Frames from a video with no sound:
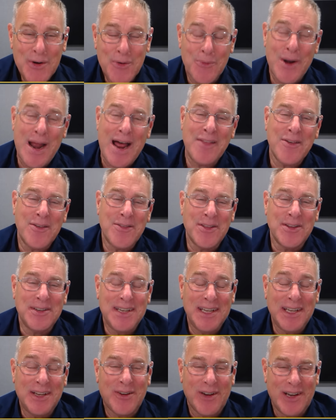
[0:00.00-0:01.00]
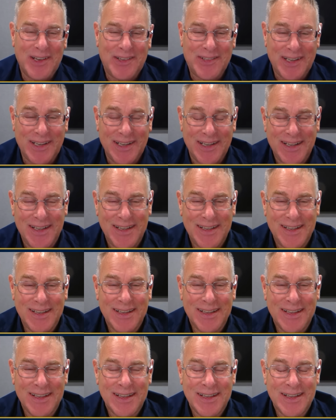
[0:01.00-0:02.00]
rather than decreasing.
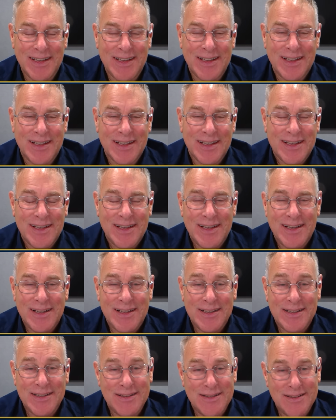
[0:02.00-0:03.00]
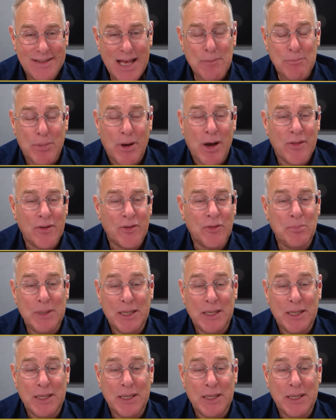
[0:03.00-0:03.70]
Uh, that bothers